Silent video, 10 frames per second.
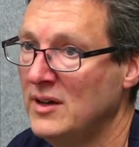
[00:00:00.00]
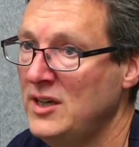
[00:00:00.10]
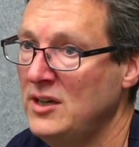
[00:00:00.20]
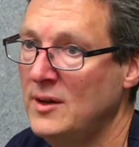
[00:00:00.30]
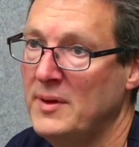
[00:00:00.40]
But
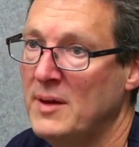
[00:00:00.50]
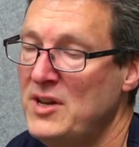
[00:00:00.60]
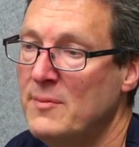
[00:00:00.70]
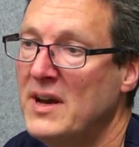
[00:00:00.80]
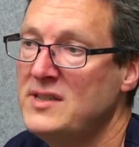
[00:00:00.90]

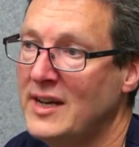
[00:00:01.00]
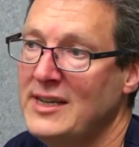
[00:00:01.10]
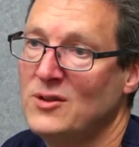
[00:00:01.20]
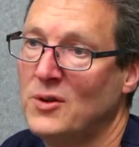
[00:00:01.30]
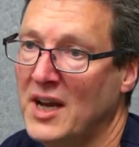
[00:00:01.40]
you're
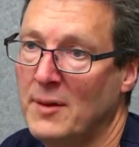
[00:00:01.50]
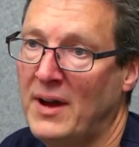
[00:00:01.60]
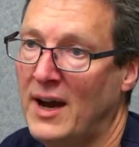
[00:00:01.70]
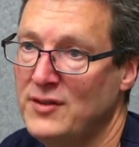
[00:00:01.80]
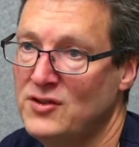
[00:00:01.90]
basically talking
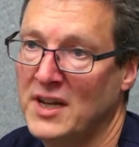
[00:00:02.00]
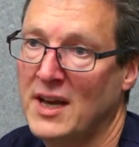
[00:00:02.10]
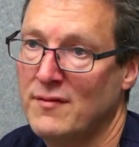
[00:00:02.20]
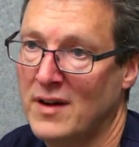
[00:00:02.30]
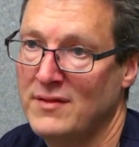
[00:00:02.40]
about if you're trying to
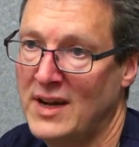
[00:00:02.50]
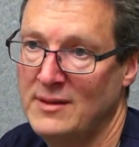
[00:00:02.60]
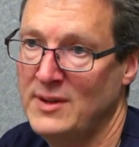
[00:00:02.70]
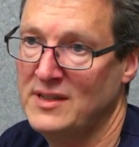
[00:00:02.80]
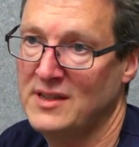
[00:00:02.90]
get 5
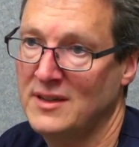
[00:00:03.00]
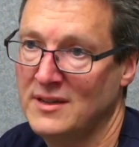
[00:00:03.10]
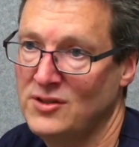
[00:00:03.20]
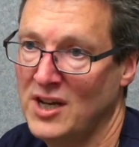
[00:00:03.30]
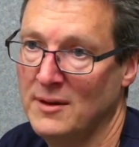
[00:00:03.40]

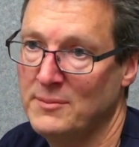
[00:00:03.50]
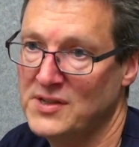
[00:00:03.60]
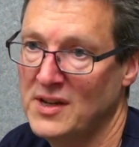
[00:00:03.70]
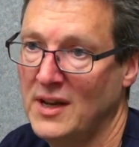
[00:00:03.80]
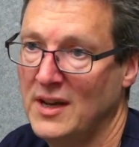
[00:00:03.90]
nanometer
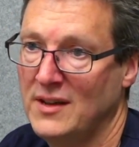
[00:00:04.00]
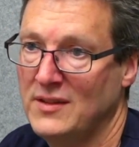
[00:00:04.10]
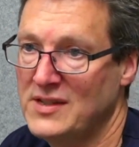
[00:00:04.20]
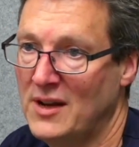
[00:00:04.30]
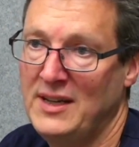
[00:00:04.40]
chips,
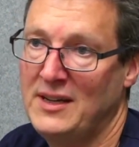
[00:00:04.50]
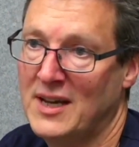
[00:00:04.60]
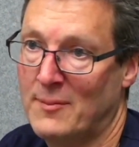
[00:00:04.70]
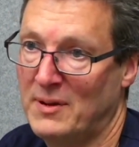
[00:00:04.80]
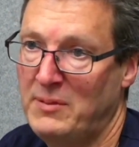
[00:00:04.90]
there's only
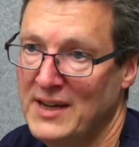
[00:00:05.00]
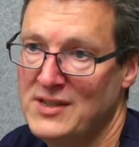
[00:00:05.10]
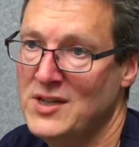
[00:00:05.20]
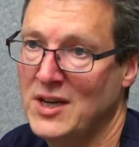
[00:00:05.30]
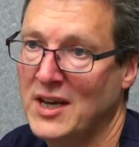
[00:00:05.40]
a couple of
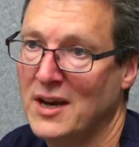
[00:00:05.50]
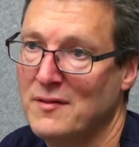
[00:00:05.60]
places you can go